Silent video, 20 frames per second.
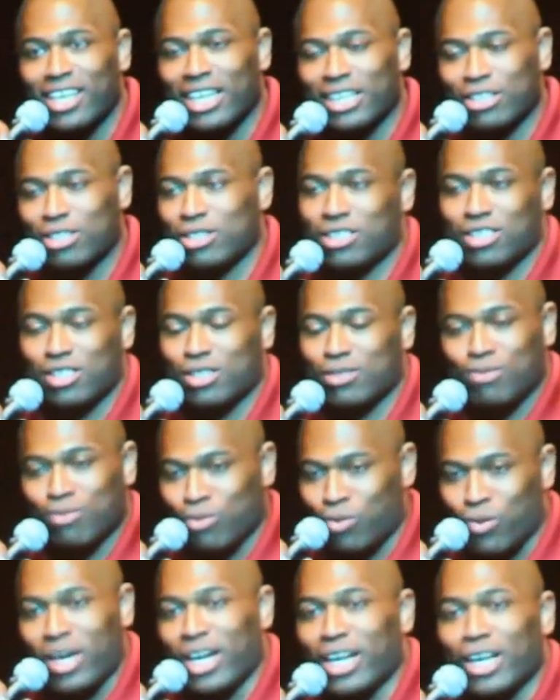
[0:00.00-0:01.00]
It's just
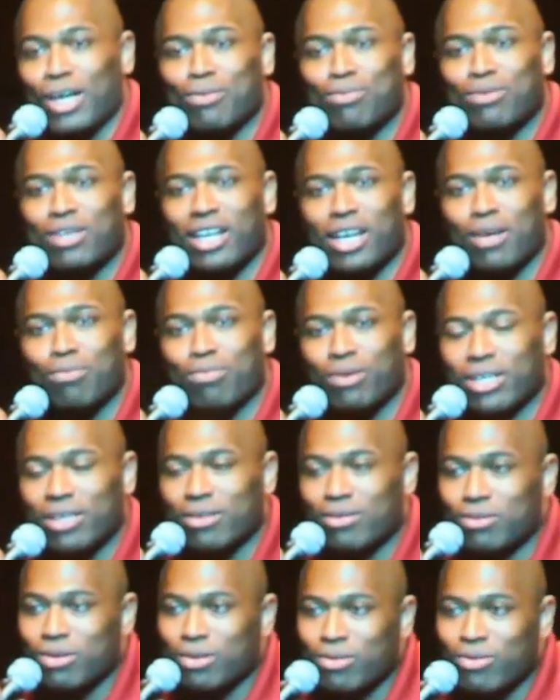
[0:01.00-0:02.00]
way up there. But
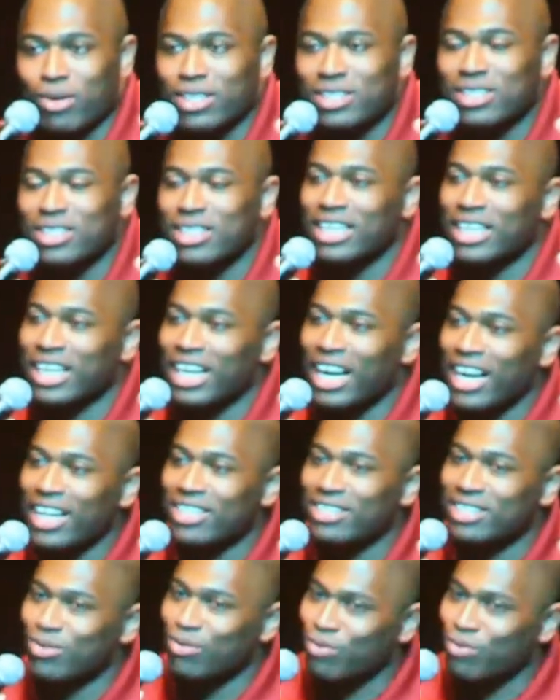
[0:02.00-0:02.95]
the rest of the guys,